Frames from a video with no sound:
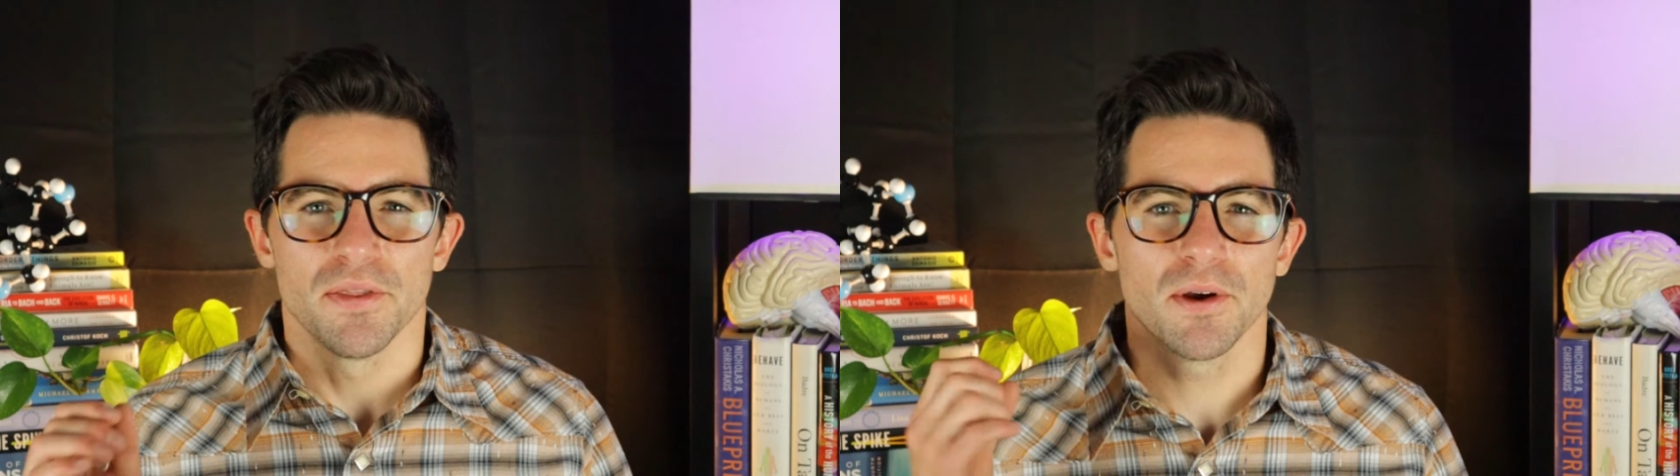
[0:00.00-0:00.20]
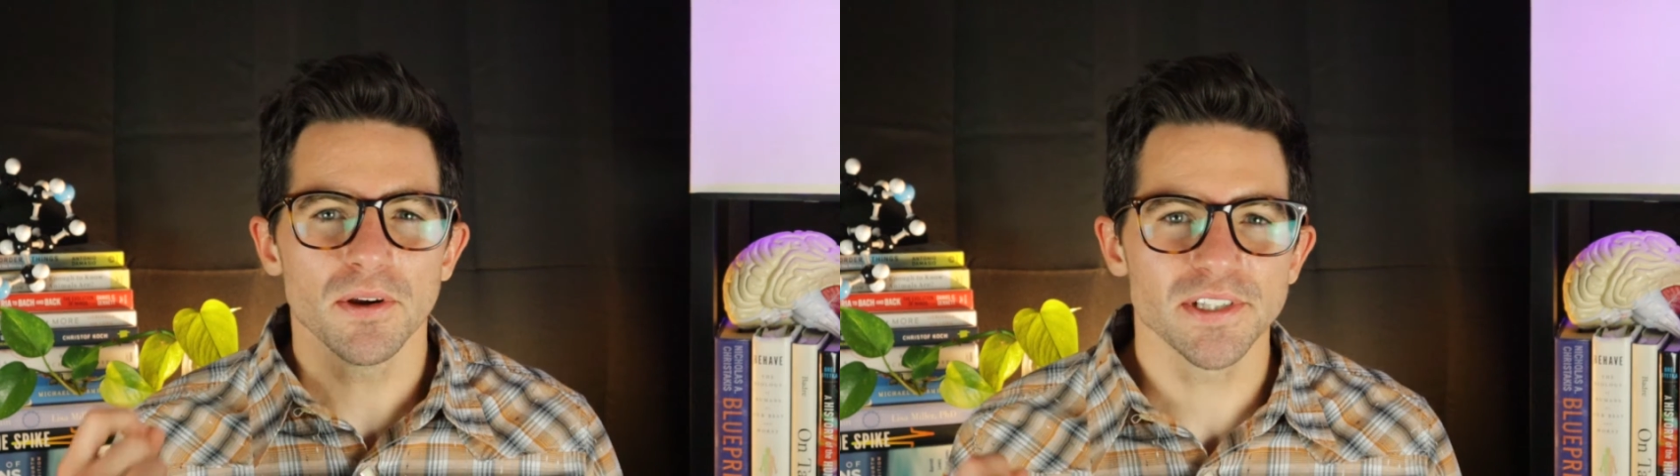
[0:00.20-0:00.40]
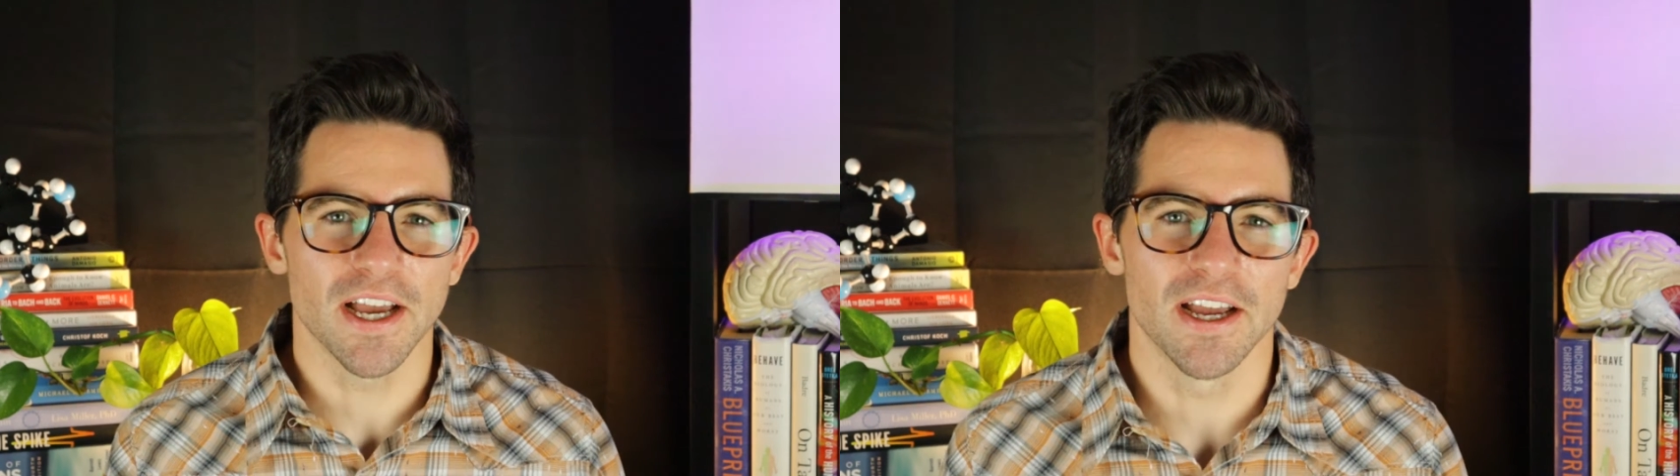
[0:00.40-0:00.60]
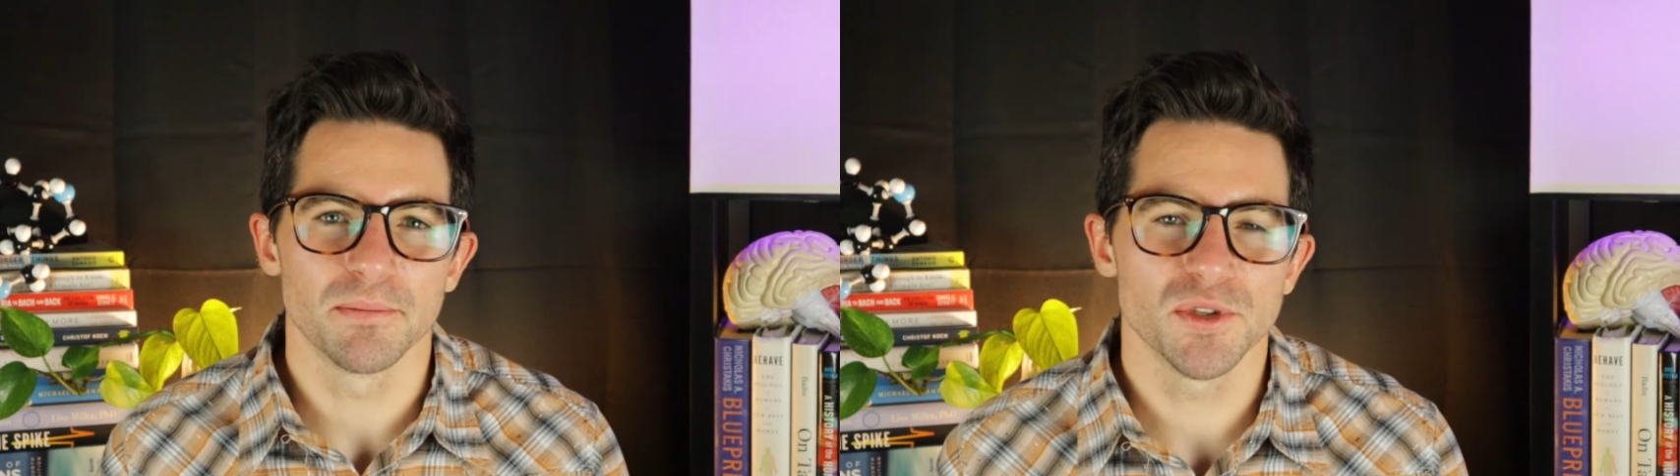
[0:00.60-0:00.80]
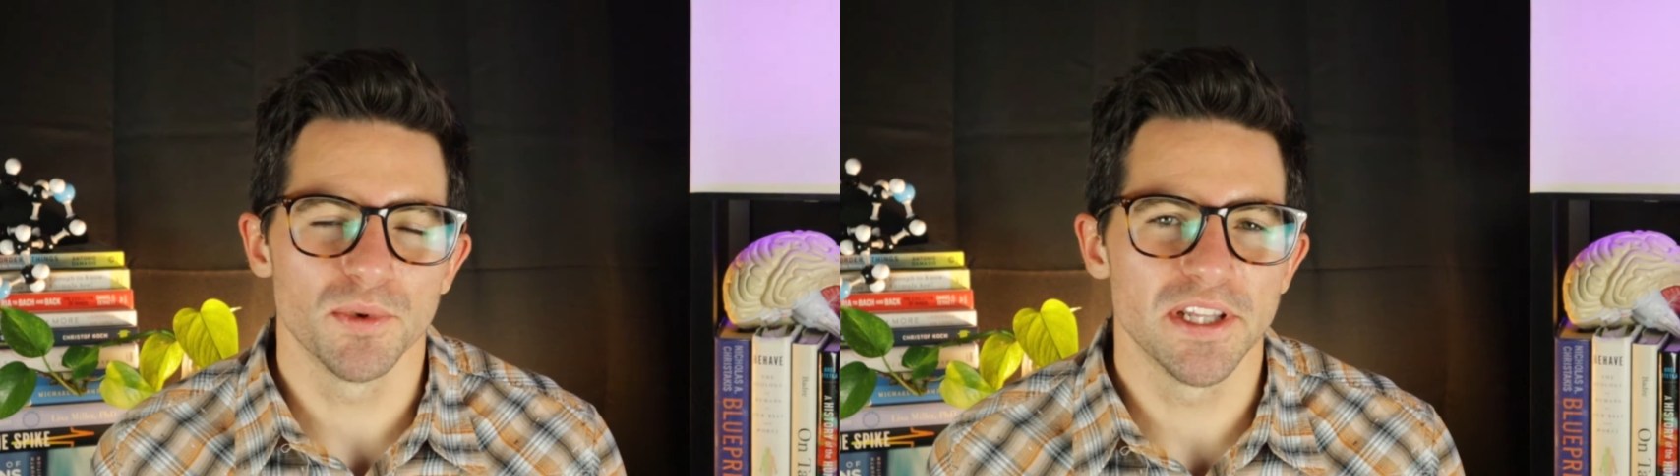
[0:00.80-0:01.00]
There are
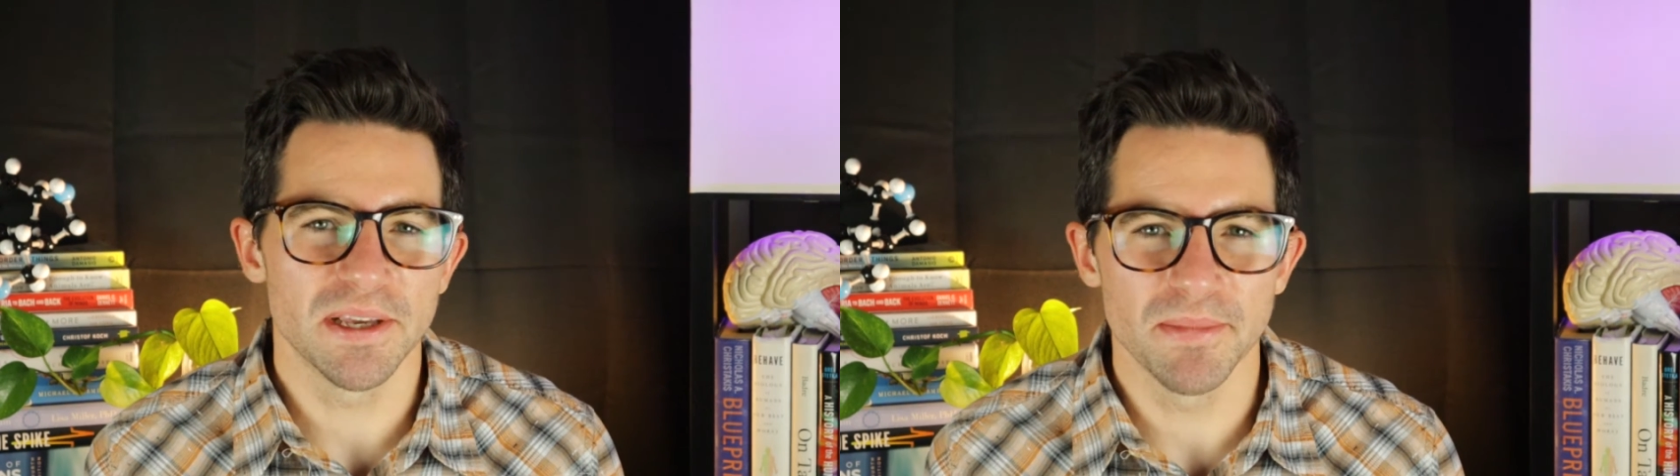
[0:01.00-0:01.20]
times when the